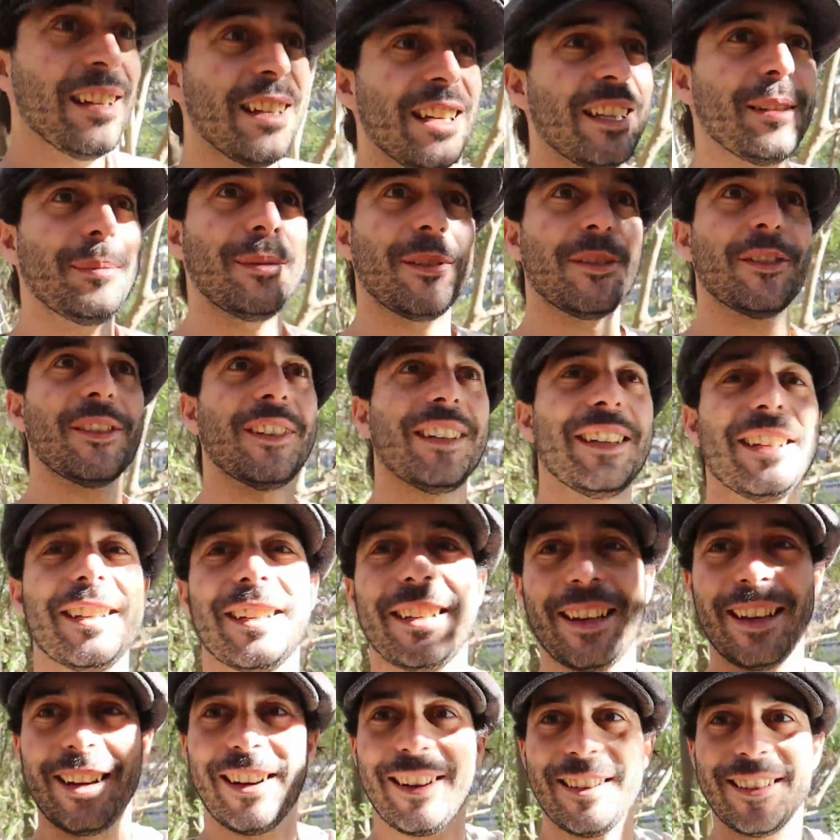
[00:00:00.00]

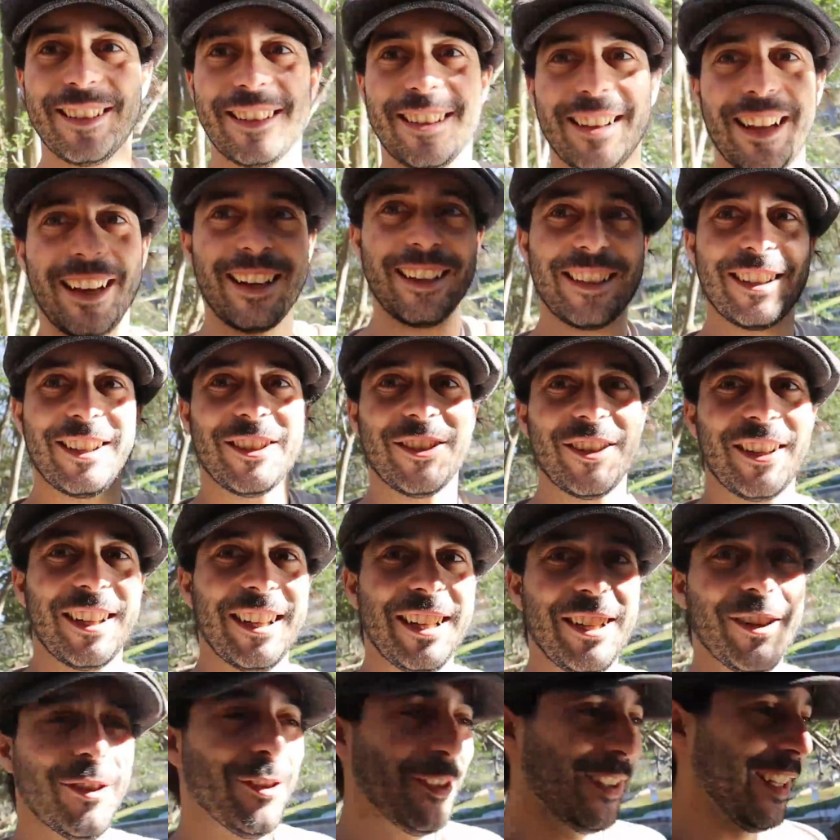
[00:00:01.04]
especially on like such a
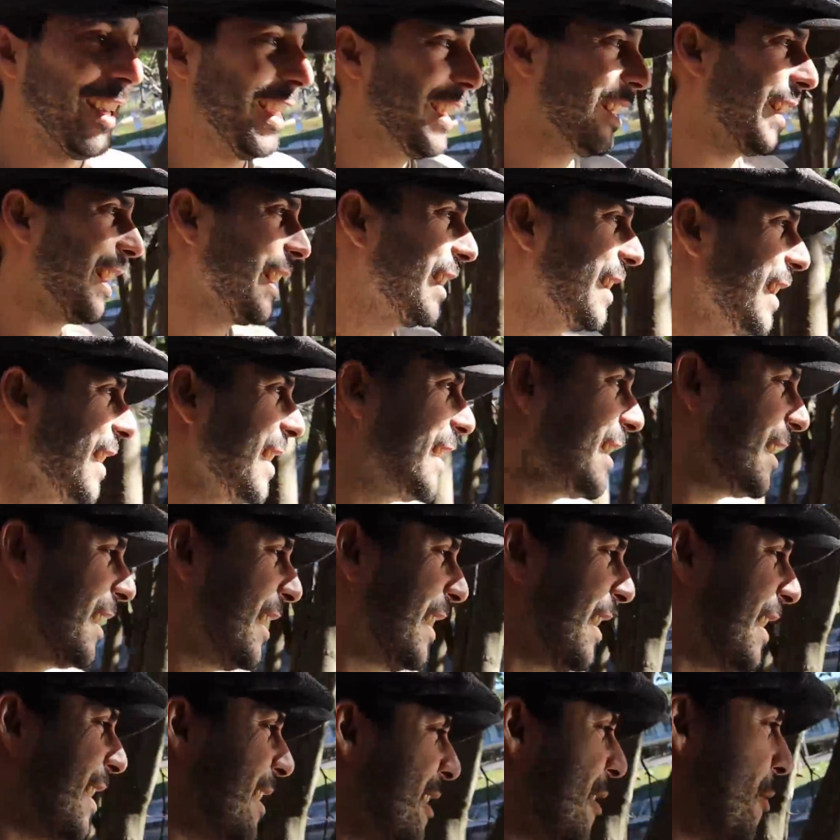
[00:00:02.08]
clear day like this,
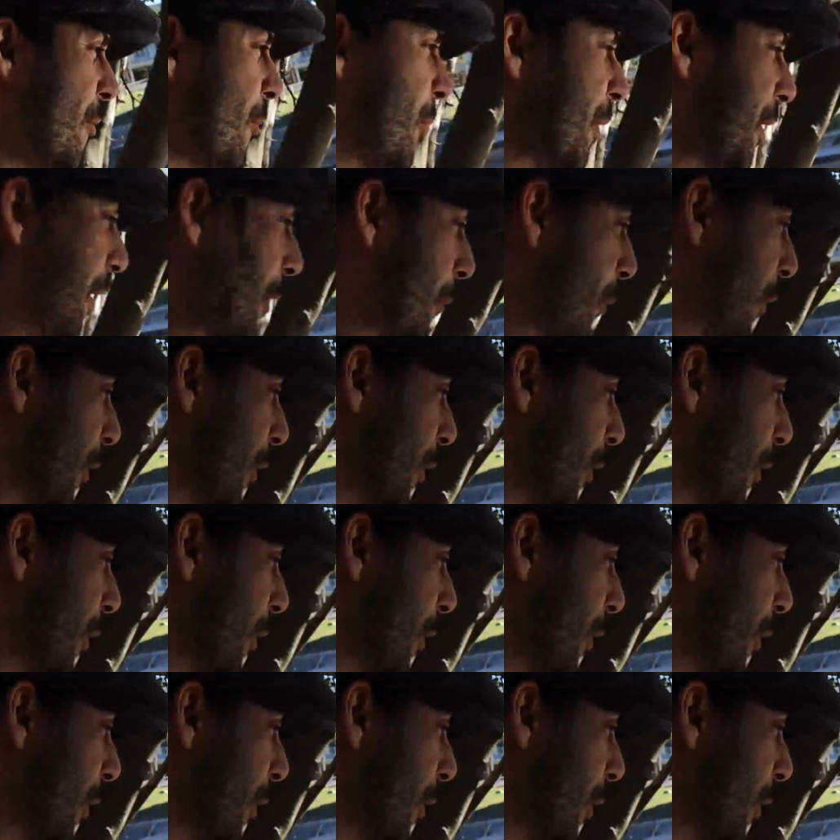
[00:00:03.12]
when the